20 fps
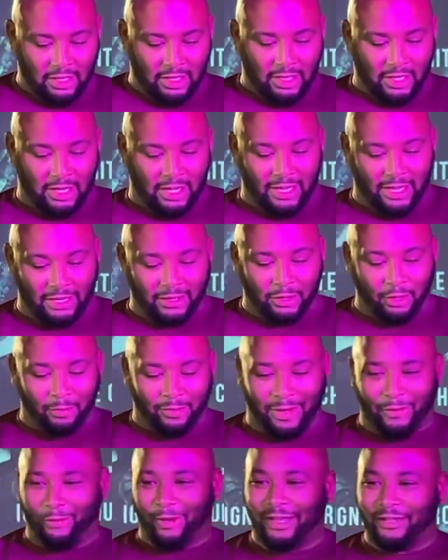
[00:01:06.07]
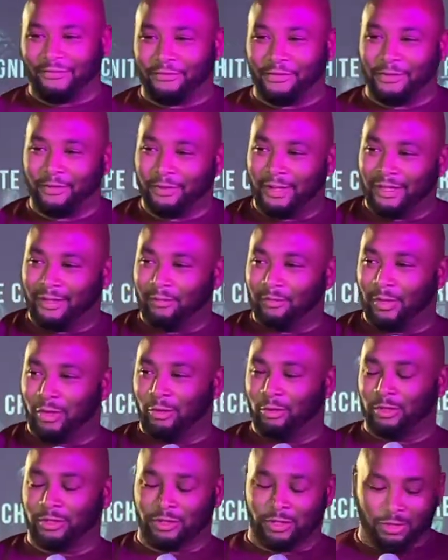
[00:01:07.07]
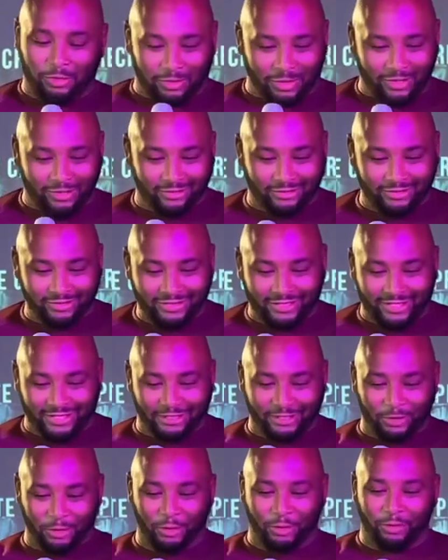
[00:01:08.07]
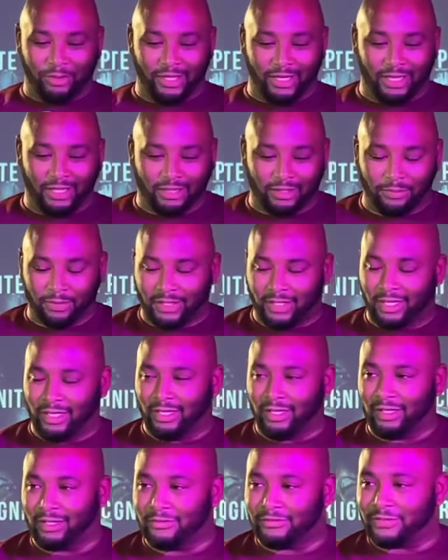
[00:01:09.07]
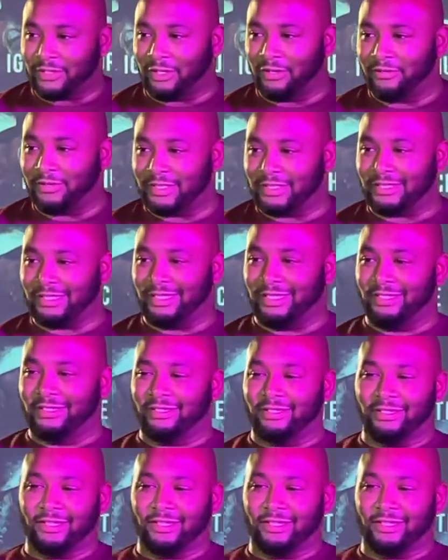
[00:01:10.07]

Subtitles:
I know my wife and Mo were joking a little bit at the beginning of service and